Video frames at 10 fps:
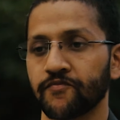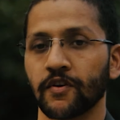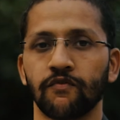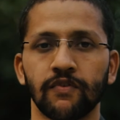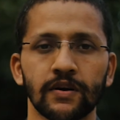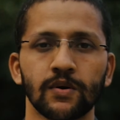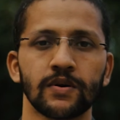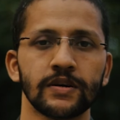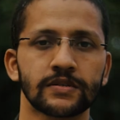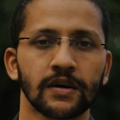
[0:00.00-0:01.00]
Virgo
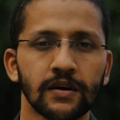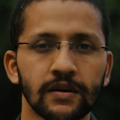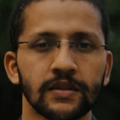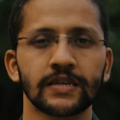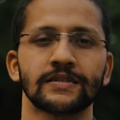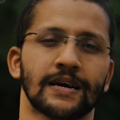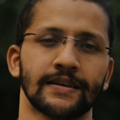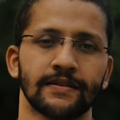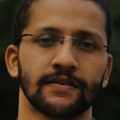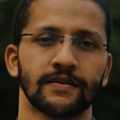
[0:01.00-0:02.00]
is earthy
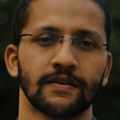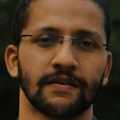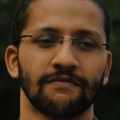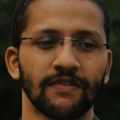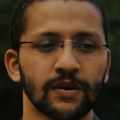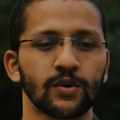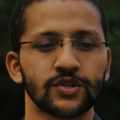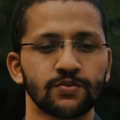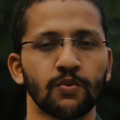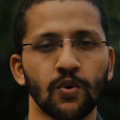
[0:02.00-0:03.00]
sign. Virgo
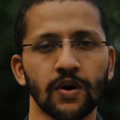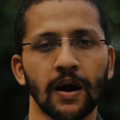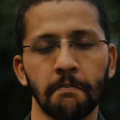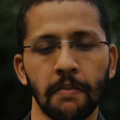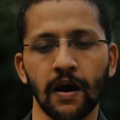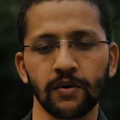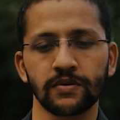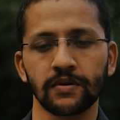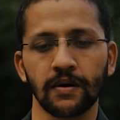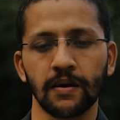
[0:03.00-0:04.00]
is more about
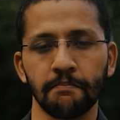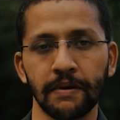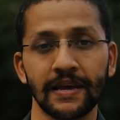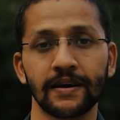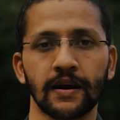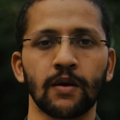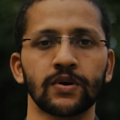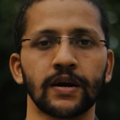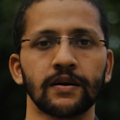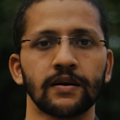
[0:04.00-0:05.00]
being
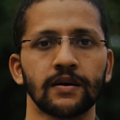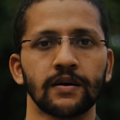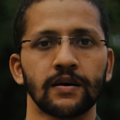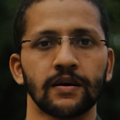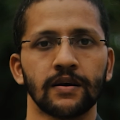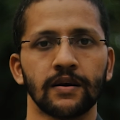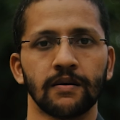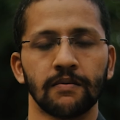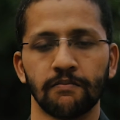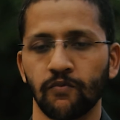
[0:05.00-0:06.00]
grounded.
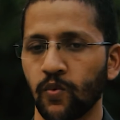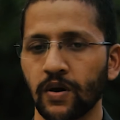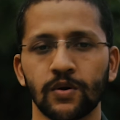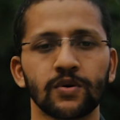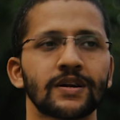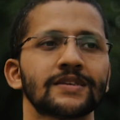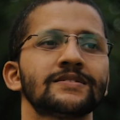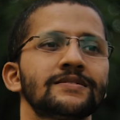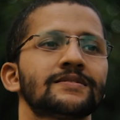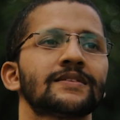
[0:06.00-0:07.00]
Virgo
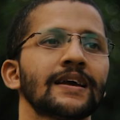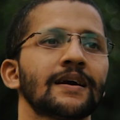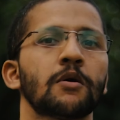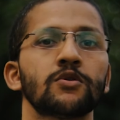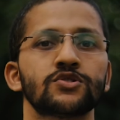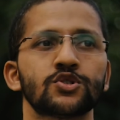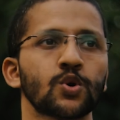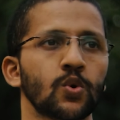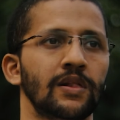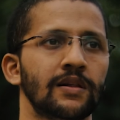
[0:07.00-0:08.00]
doesn't think about
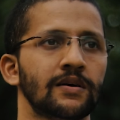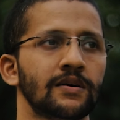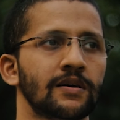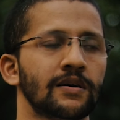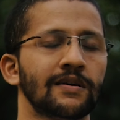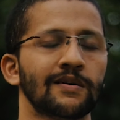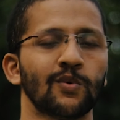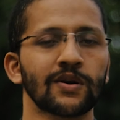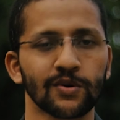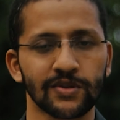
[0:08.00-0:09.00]
soul.
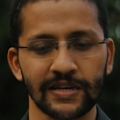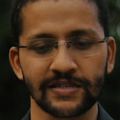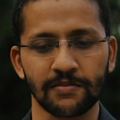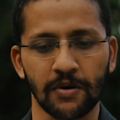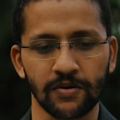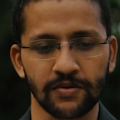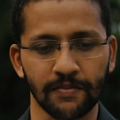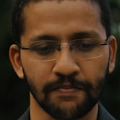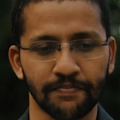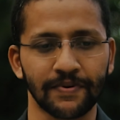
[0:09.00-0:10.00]
Virgo thinks about
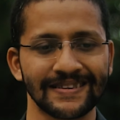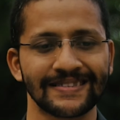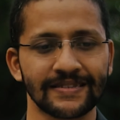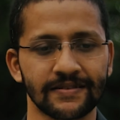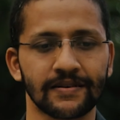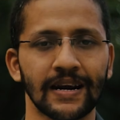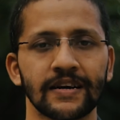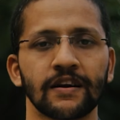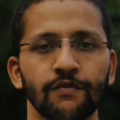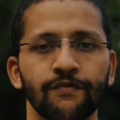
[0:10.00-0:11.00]
present,
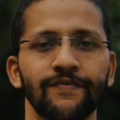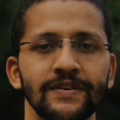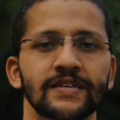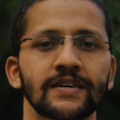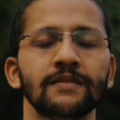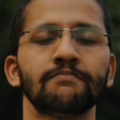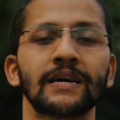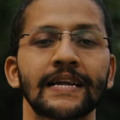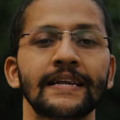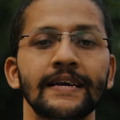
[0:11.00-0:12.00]
right now, physical,
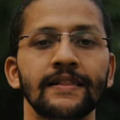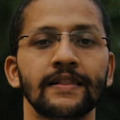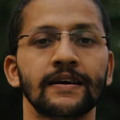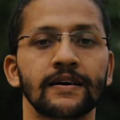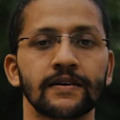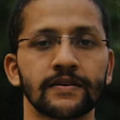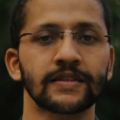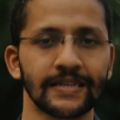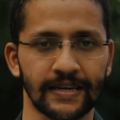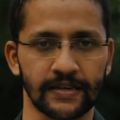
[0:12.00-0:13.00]
material,
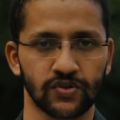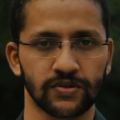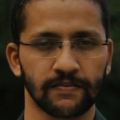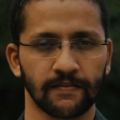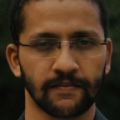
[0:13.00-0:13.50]
earthy things.